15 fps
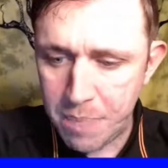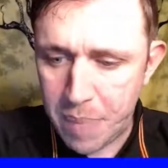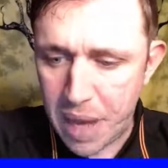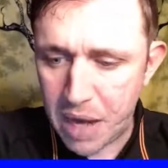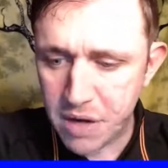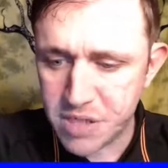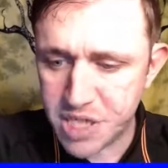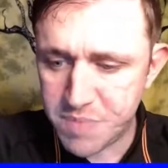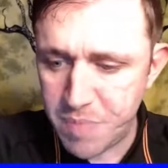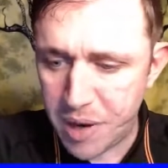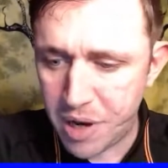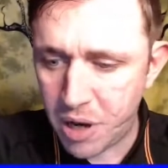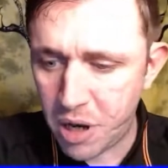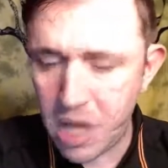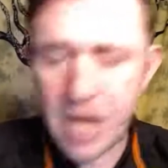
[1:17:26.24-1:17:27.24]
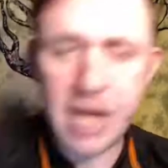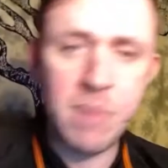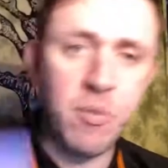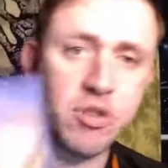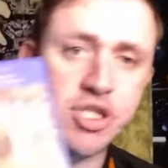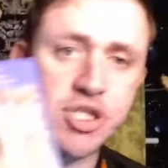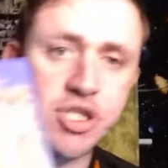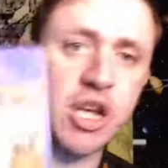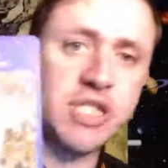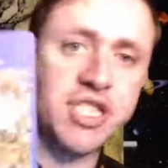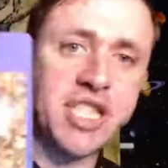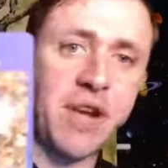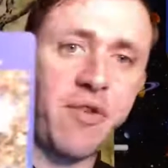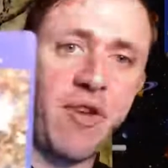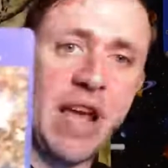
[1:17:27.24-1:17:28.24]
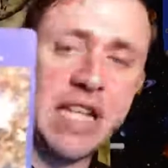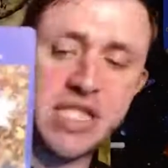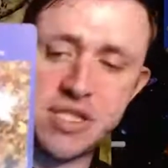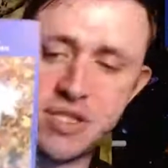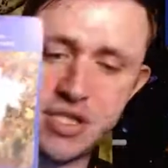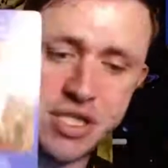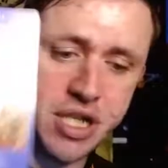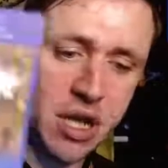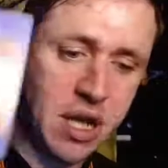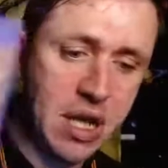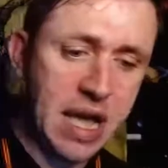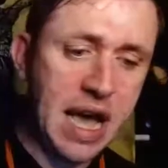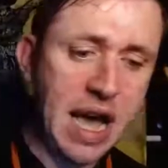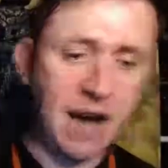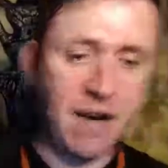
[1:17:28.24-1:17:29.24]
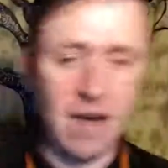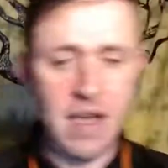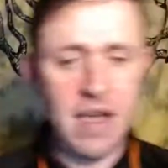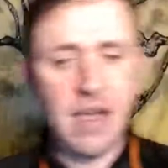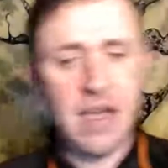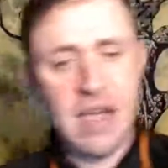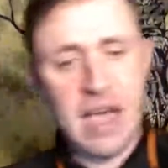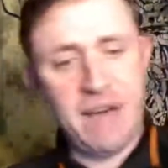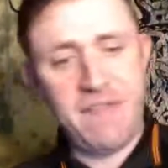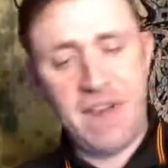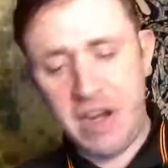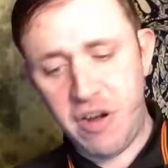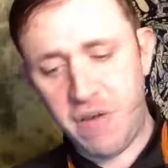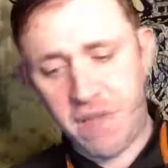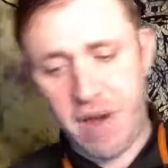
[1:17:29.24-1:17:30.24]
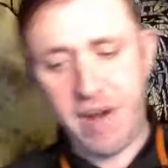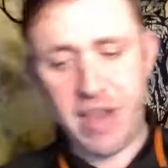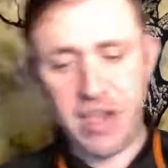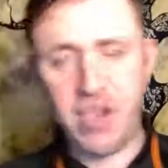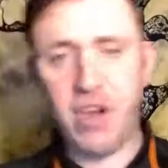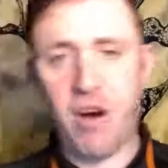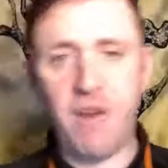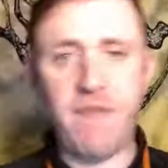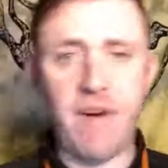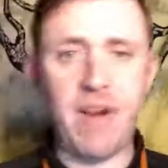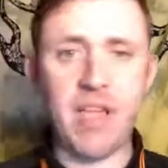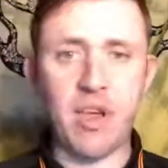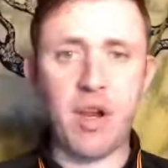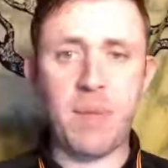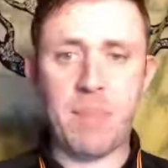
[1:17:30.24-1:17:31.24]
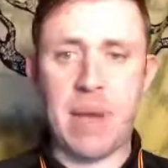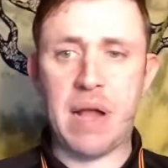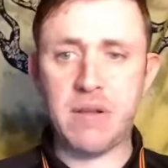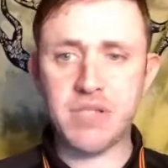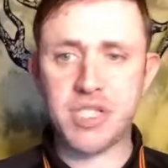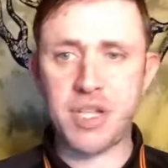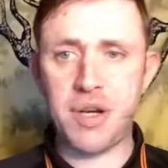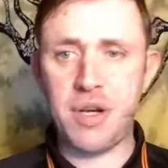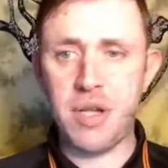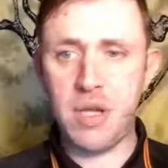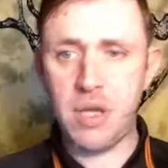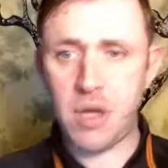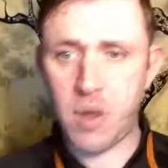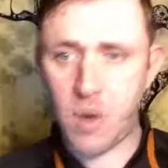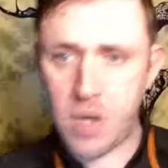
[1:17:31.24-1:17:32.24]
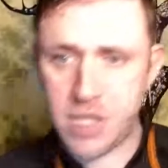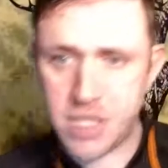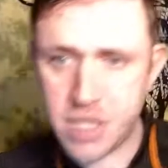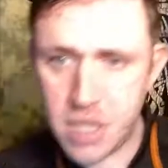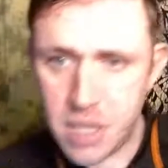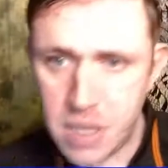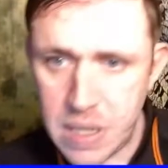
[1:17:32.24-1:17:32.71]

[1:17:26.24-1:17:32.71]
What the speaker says: Balance mental and emotional considerations. I feel you are very good at balancing, Lotus.